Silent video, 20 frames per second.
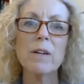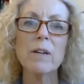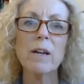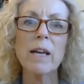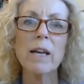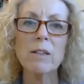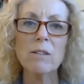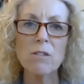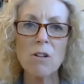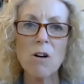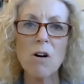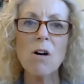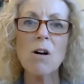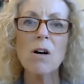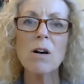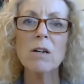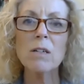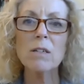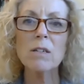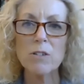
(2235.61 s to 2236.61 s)
a
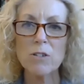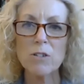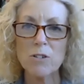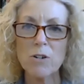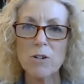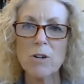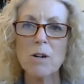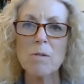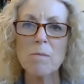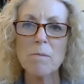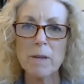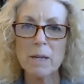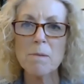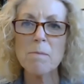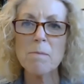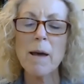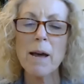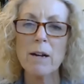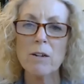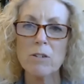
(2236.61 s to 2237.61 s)
long-term
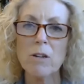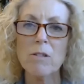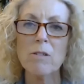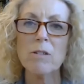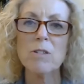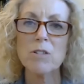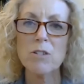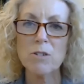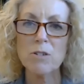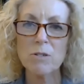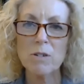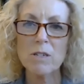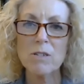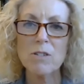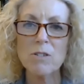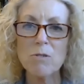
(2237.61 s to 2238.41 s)
impact on the student.